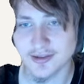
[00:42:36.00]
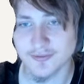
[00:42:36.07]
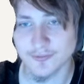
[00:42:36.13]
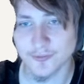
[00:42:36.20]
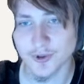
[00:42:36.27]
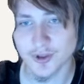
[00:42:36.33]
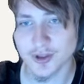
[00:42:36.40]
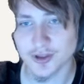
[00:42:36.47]

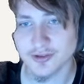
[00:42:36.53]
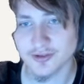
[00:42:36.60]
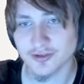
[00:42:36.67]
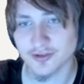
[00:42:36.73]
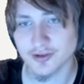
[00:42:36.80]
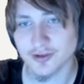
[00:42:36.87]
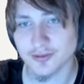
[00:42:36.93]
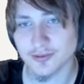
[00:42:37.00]
even works,
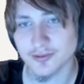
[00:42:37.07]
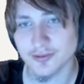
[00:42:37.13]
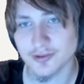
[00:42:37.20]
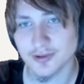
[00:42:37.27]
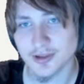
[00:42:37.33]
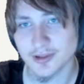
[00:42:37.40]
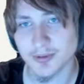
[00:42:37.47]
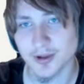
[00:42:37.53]
you know.
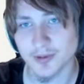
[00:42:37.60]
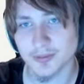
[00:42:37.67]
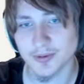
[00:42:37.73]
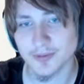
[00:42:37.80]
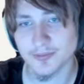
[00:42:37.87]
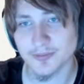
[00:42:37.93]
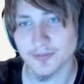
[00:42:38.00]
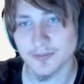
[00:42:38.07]
They pop
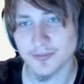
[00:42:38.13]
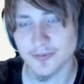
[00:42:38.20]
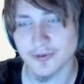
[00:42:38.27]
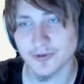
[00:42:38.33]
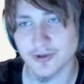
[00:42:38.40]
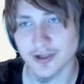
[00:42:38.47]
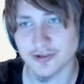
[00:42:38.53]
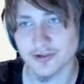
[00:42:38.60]
up,
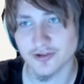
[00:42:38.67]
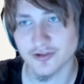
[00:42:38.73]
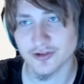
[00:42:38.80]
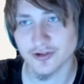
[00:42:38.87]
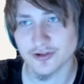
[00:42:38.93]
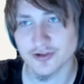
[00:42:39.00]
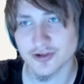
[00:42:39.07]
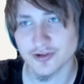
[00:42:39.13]
you can actually
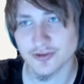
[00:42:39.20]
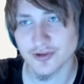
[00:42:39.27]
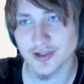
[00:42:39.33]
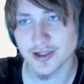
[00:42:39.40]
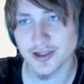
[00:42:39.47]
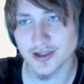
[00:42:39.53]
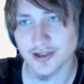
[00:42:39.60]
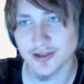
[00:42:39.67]
search through
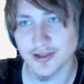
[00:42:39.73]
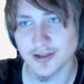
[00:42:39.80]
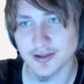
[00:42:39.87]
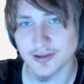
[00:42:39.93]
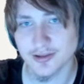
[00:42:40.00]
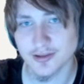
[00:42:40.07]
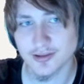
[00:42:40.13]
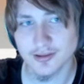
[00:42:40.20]
there and
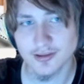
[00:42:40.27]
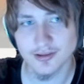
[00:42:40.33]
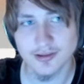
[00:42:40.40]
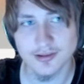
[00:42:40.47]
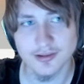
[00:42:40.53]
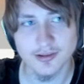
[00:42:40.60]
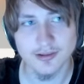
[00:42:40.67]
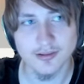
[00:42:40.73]
then,
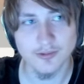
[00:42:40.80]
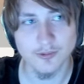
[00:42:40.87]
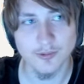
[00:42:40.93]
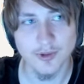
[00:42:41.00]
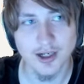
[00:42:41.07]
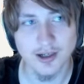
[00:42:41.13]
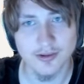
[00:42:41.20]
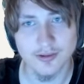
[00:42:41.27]

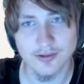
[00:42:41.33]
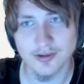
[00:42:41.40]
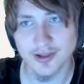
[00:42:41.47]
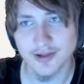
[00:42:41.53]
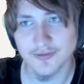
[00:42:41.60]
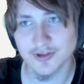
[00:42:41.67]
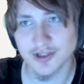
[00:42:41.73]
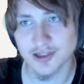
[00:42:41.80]
wow. And they
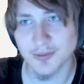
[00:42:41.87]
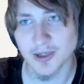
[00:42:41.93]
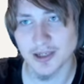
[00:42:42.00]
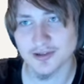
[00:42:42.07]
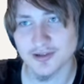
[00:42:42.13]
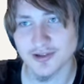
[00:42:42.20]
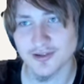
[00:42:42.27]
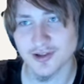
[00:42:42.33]
have a link back
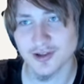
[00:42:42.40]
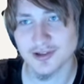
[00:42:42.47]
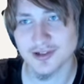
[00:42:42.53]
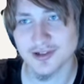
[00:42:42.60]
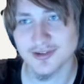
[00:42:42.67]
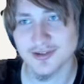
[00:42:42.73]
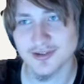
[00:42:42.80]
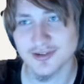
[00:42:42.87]
to the
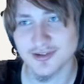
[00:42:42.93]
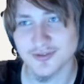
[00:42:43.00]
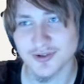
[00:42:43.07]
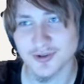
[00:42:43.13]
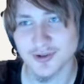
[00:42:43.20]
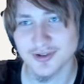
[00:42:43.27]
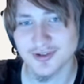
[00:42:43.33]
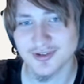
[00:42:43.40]
Solidus, of
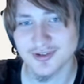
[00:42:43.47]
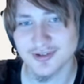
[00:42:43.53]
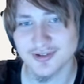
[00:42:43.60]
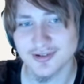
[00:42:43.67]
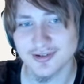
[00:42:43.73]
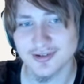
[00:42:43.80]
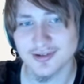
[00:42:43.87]
course.